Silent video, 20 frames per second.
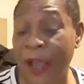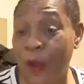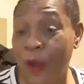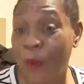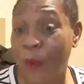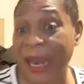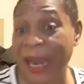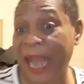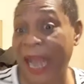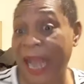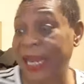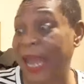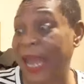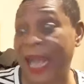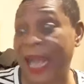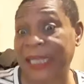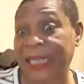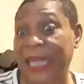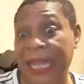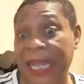When I
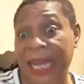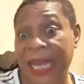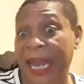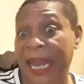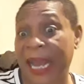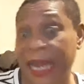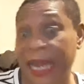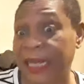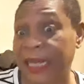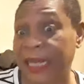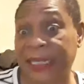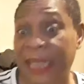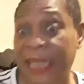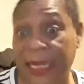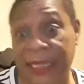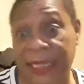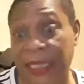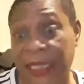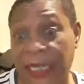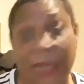ask like either the
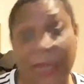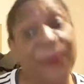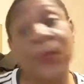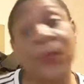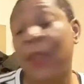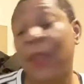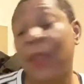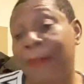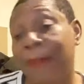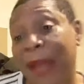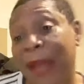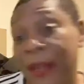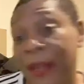secretary, man